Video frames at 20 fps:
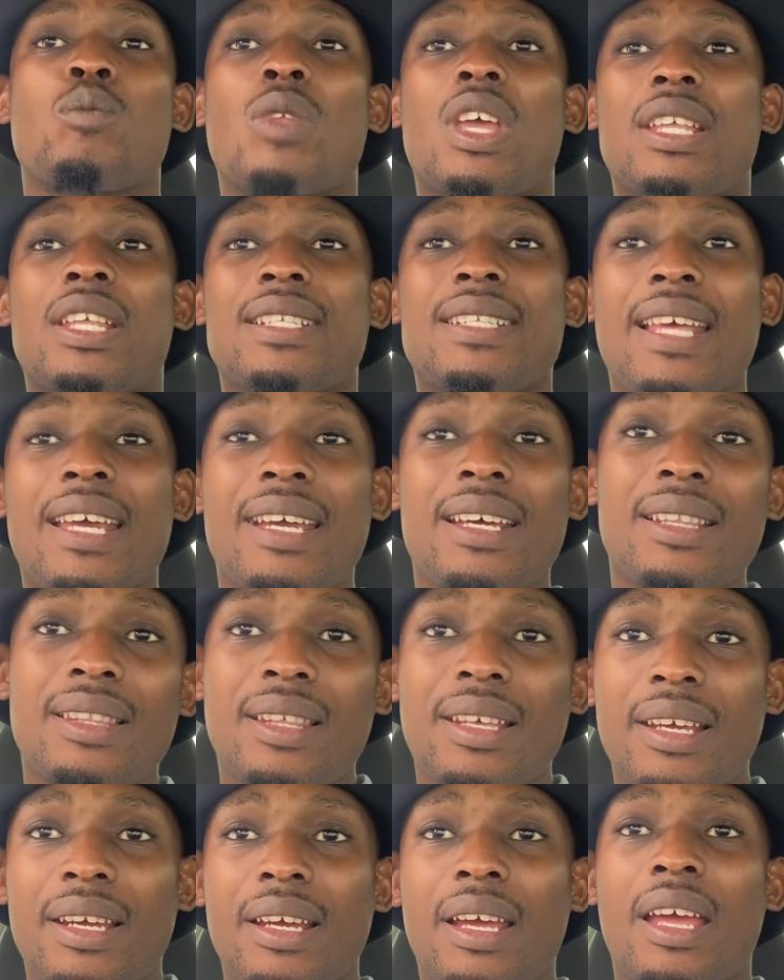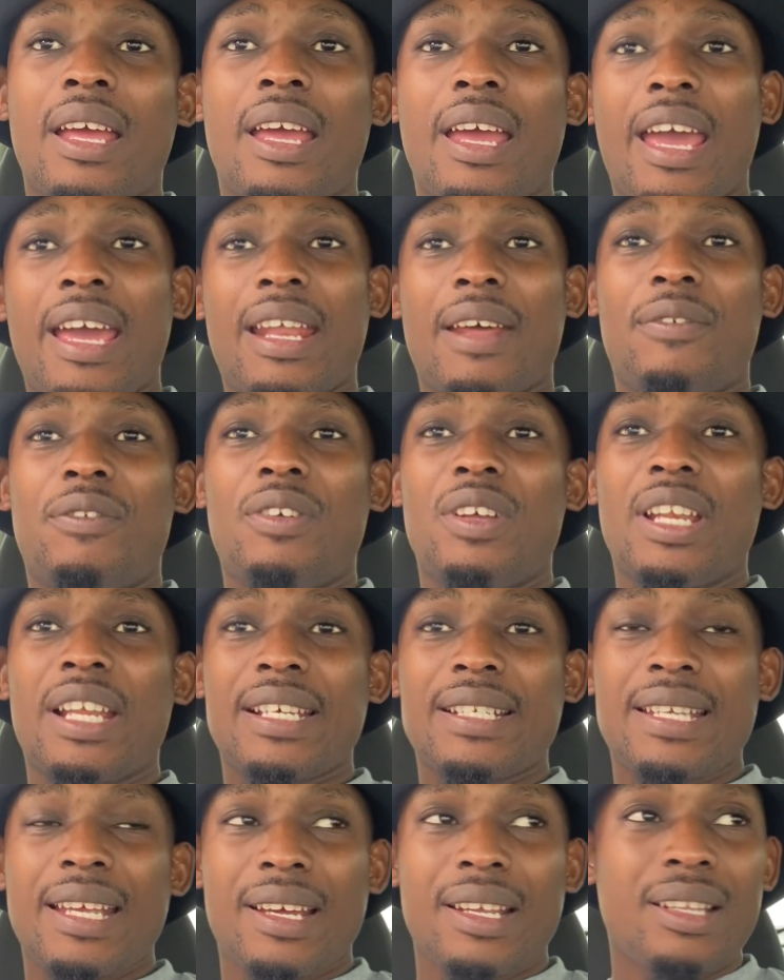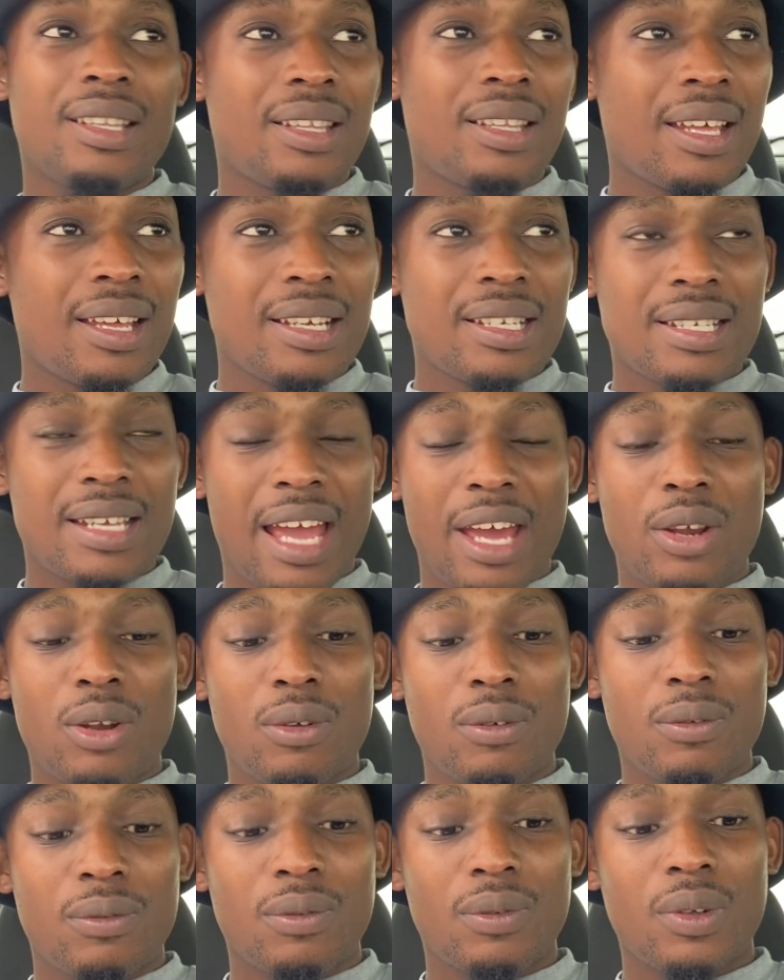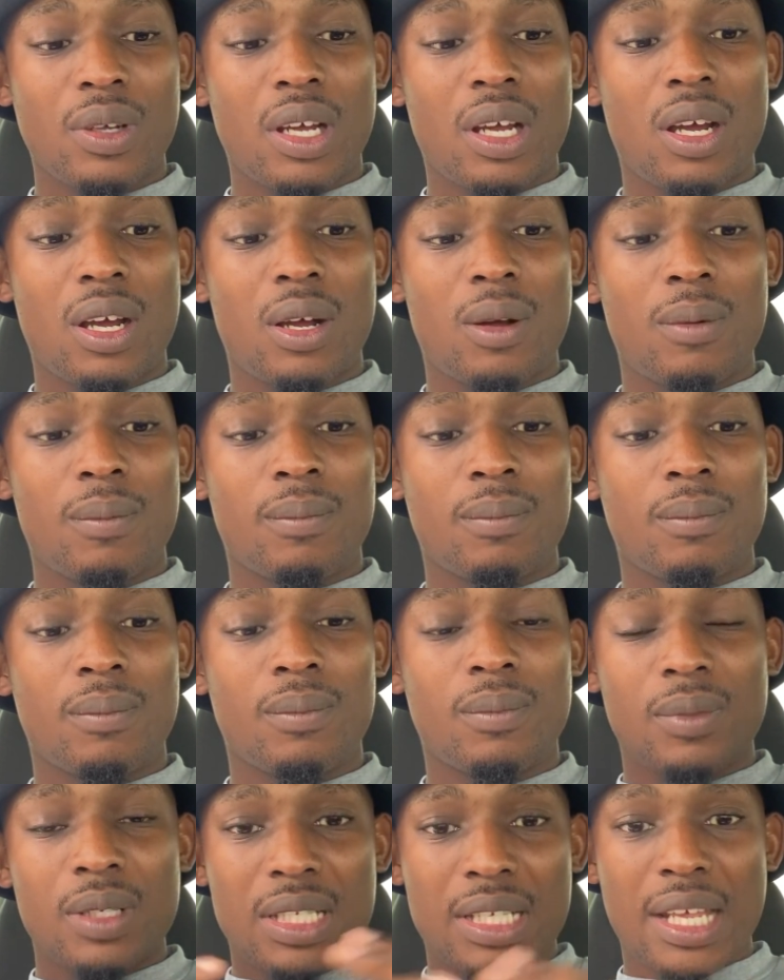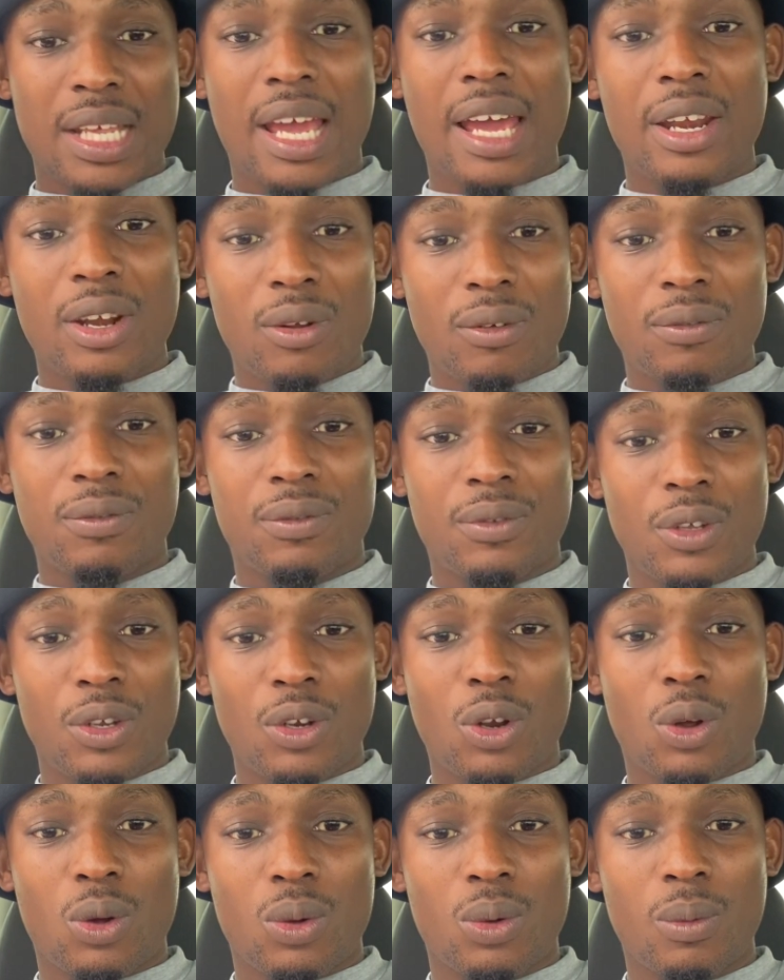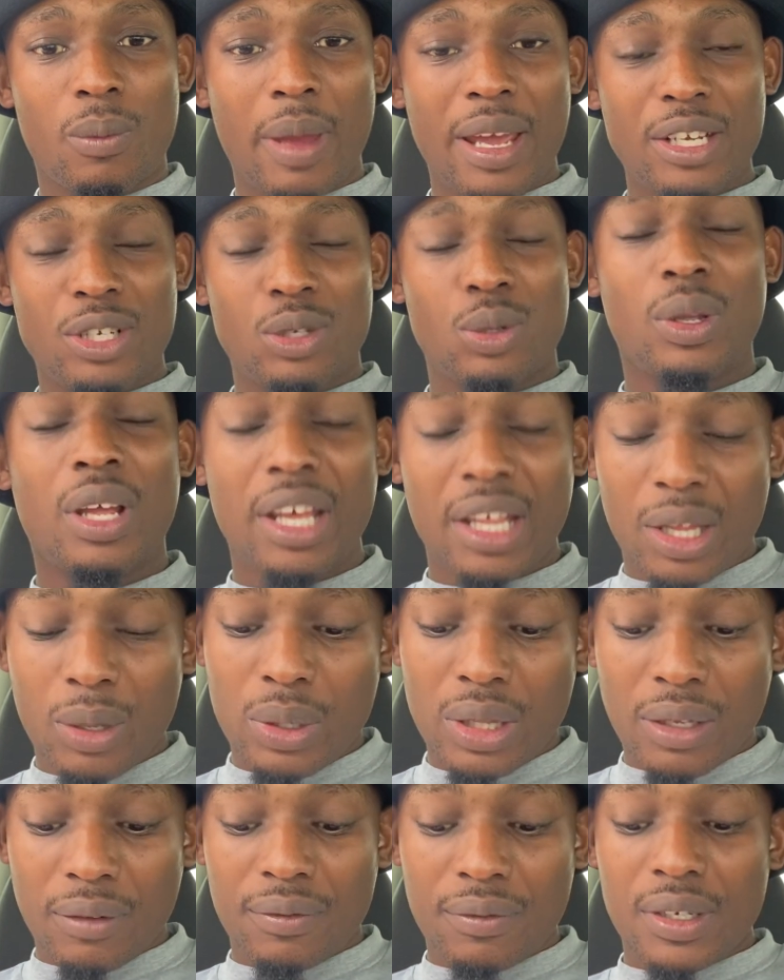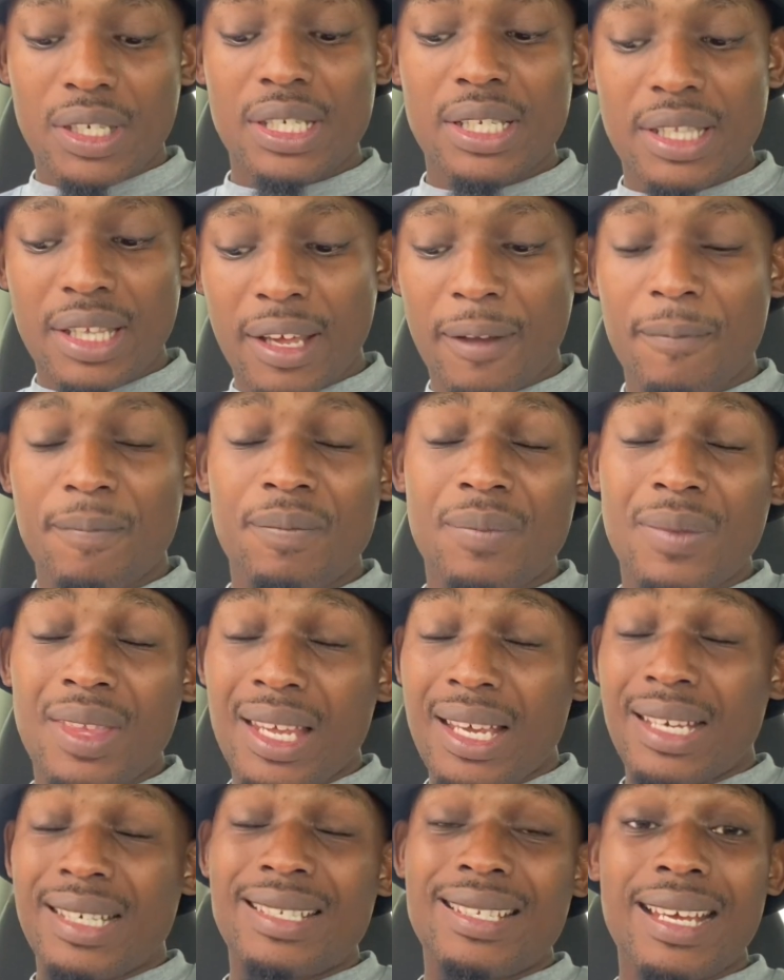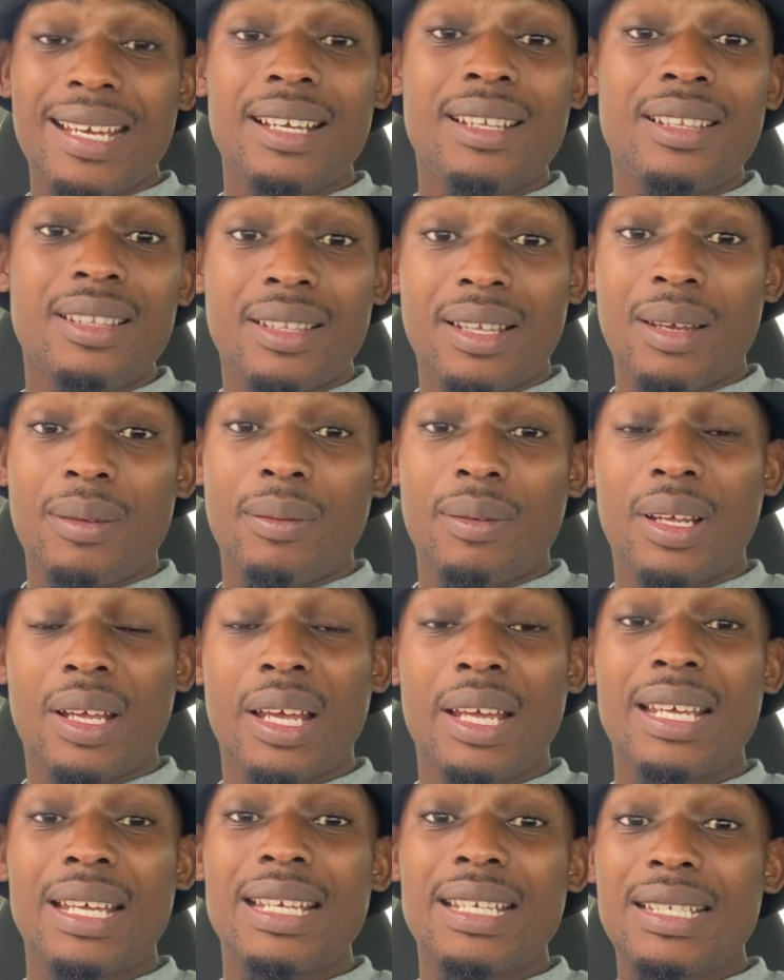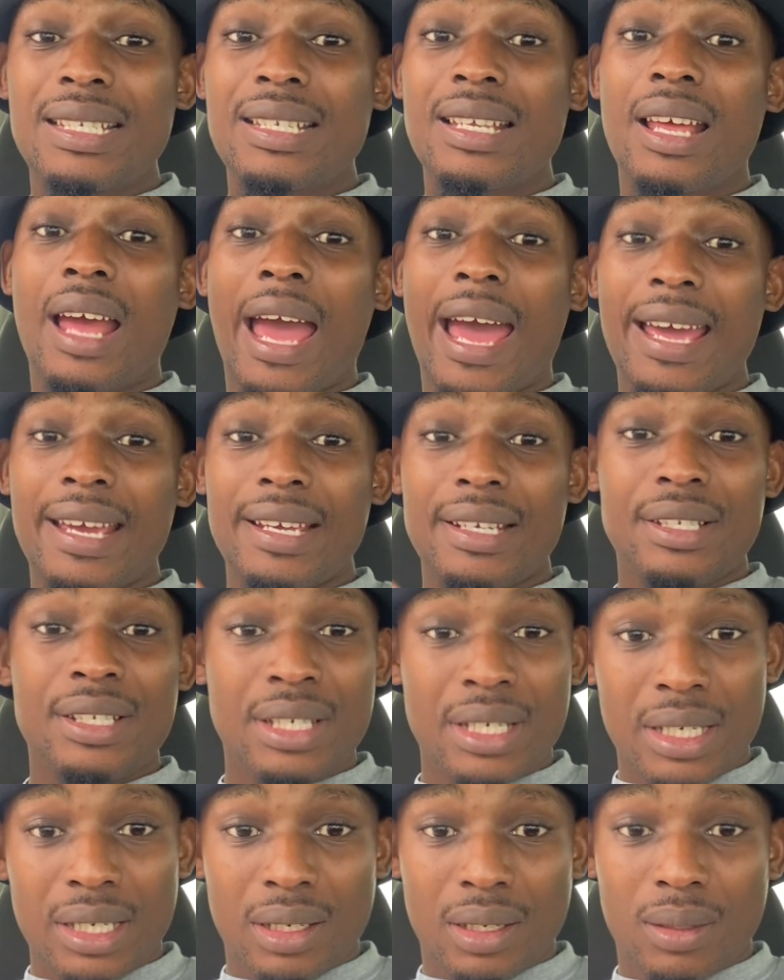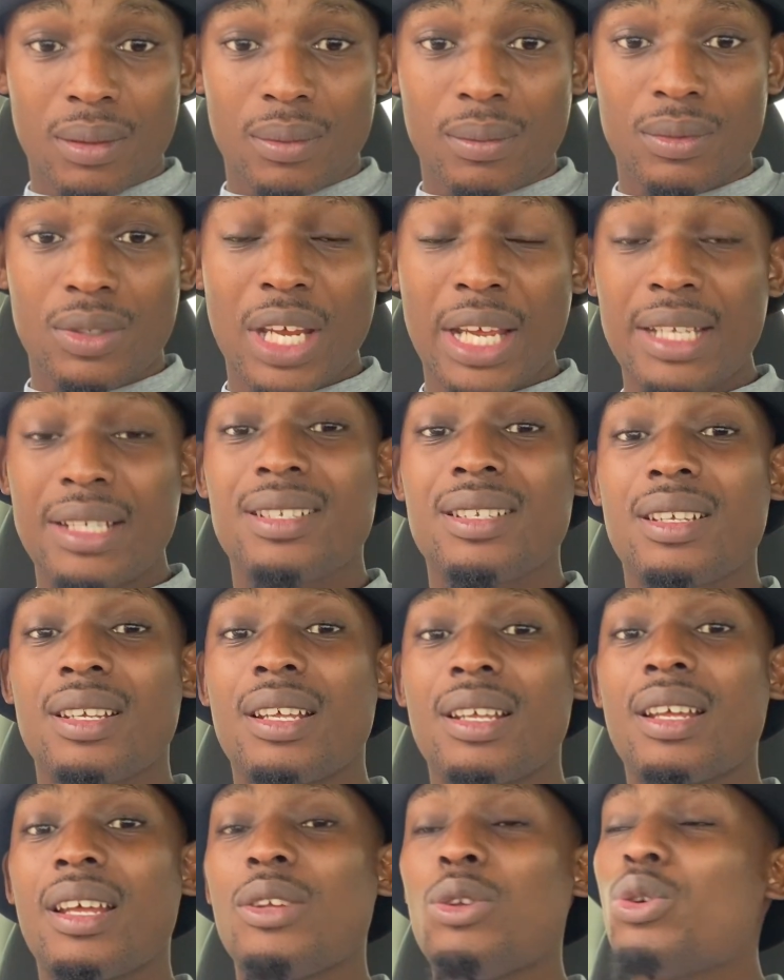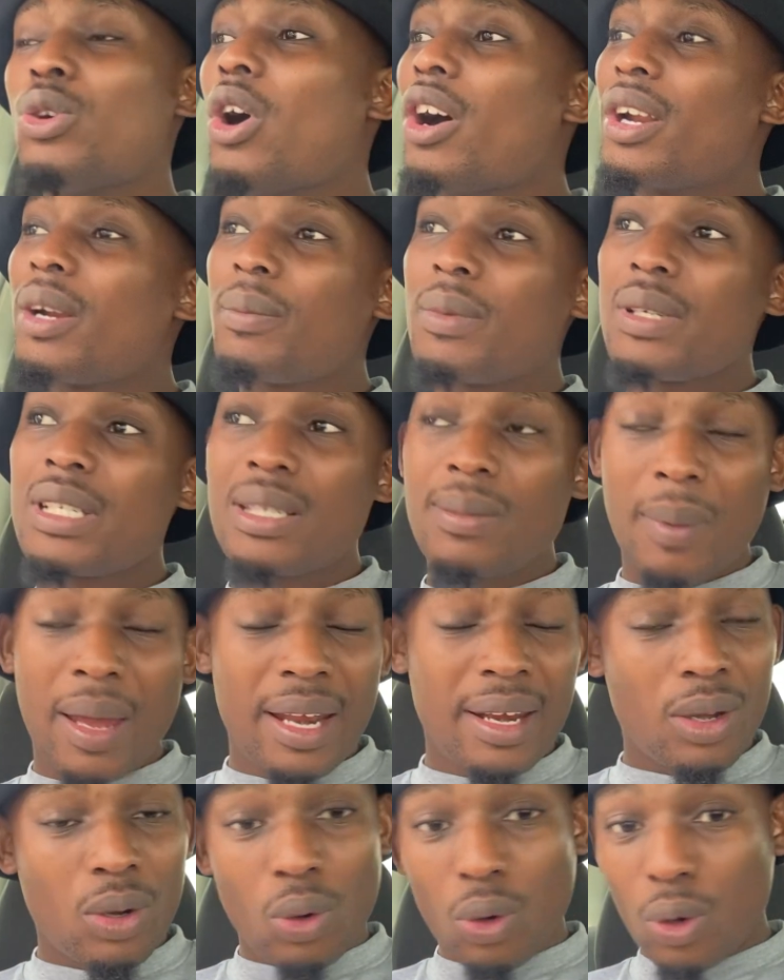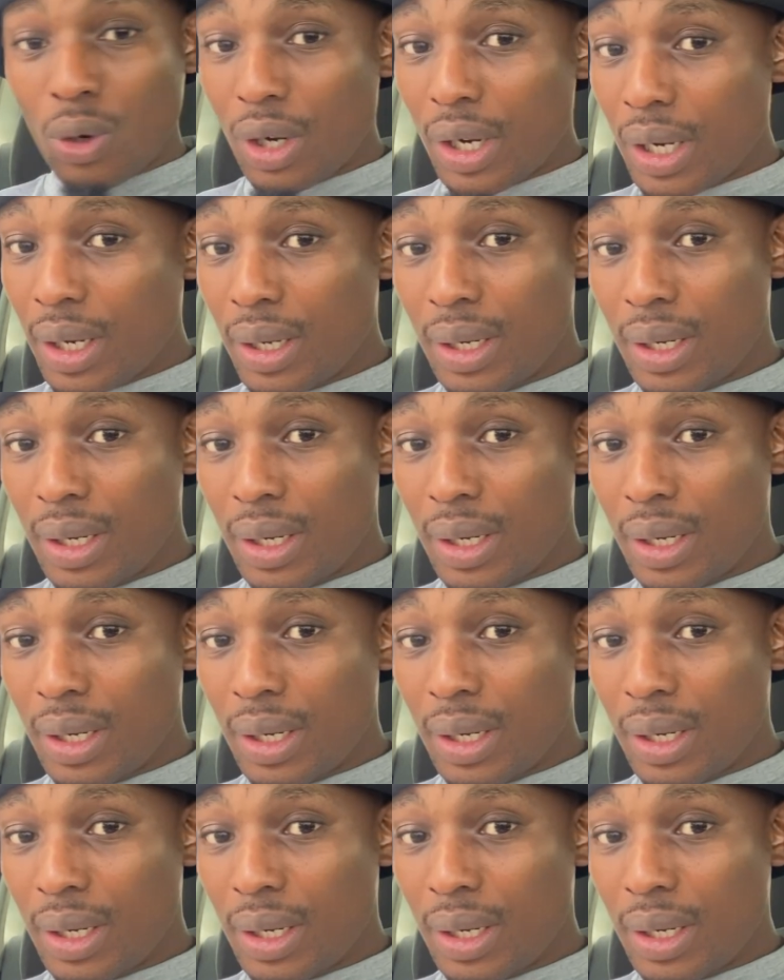second thing and i feel like second thing is kind of um it's kind of you know mashed together with the first thing second thing is hygiene gents you gotta be smelling good